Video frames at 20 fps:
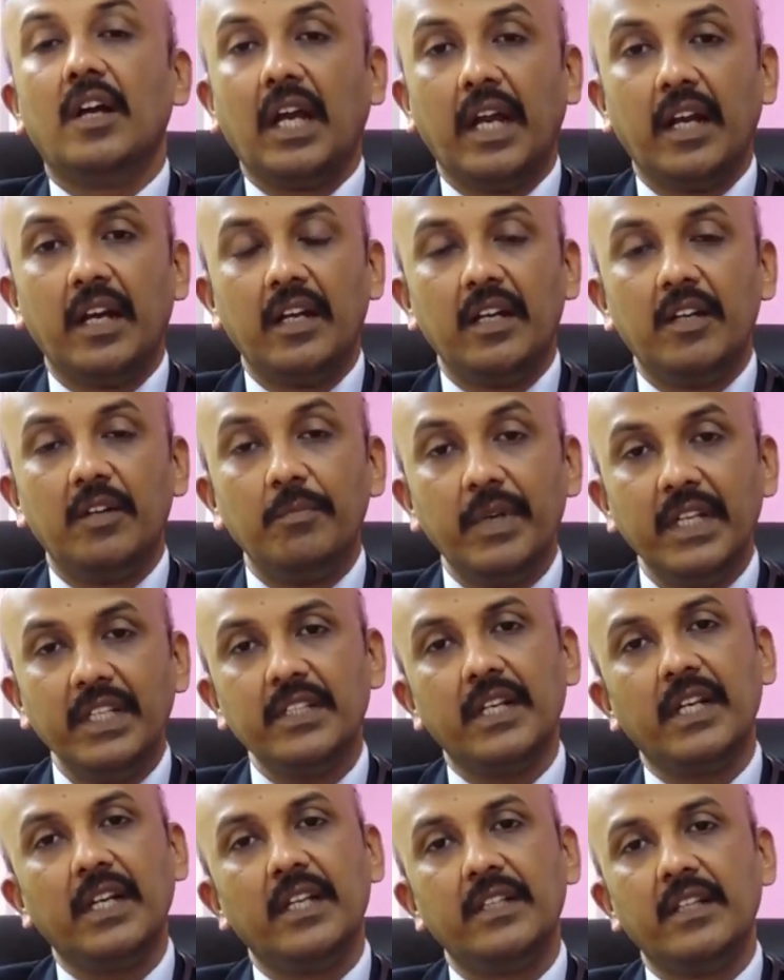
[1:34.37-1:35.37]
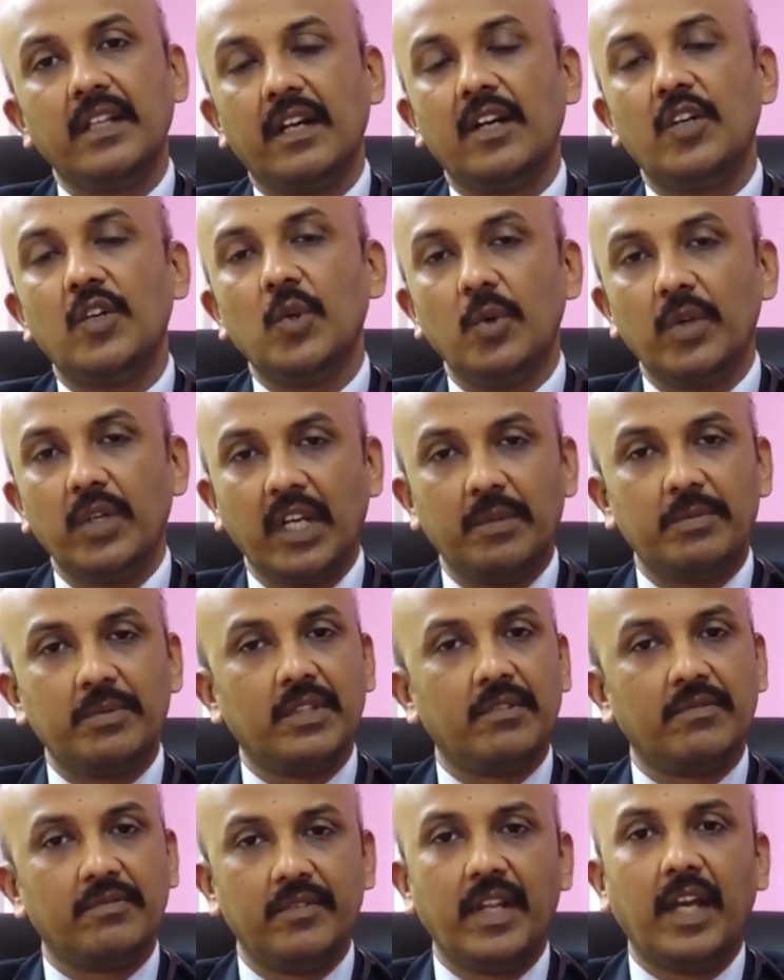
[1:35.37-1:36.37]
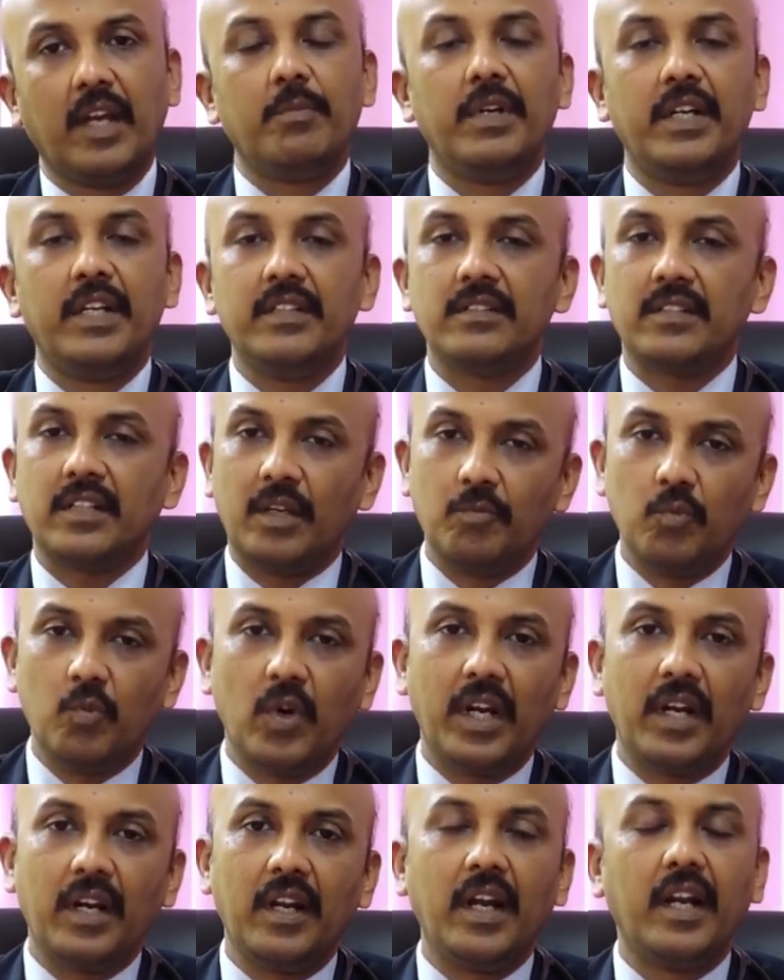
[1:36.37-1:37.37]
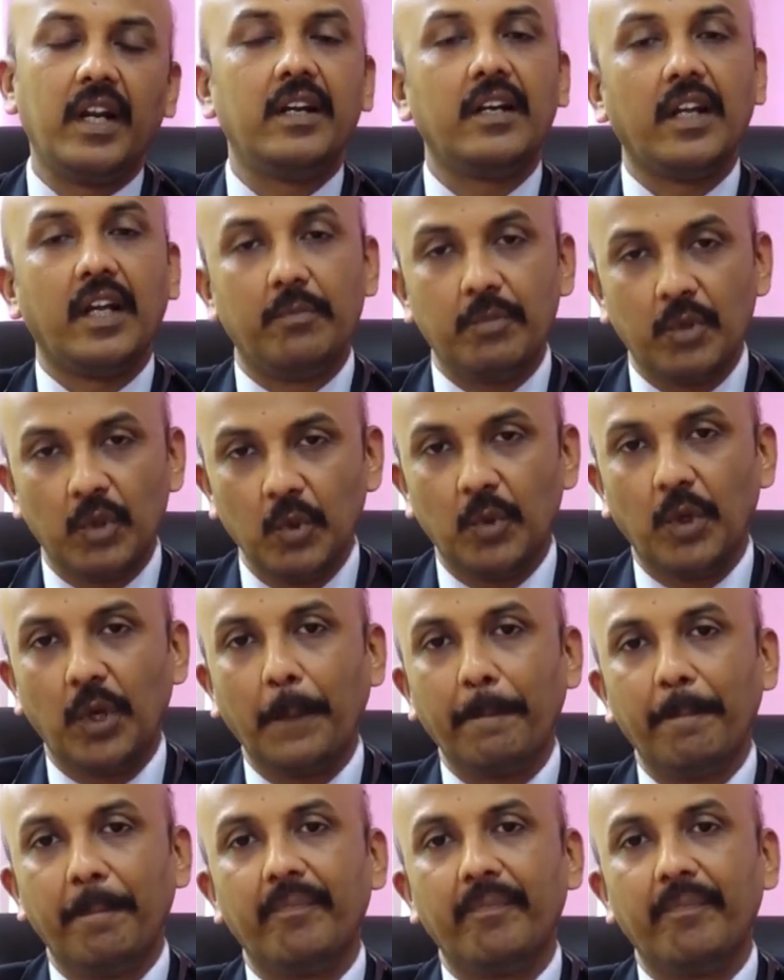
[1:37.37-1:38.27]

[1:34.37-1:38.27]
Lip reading: And basically, there are two types of diabetes, type 1 and type 2.